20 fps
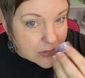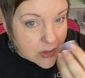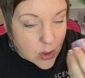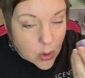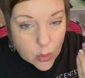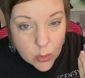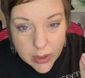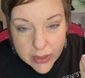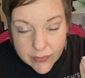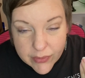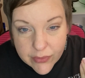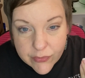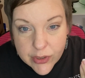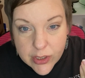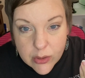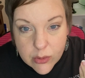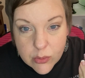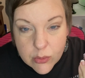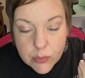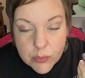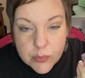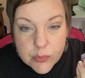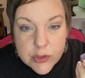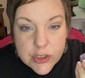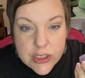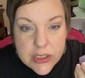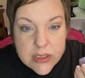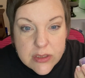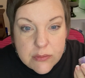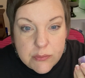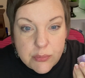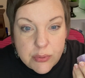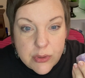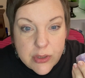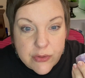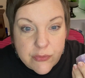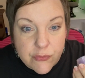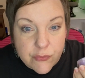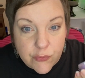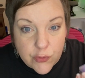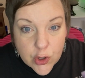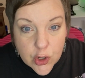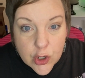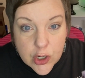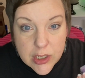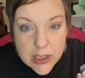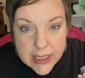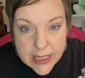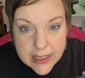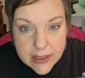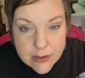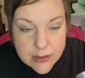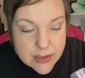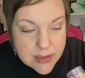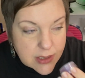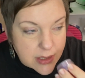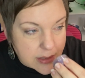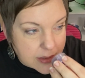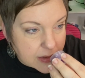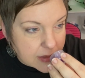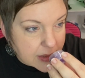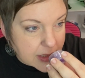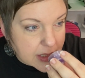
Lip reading: Or even if you just prefer a lighter scent.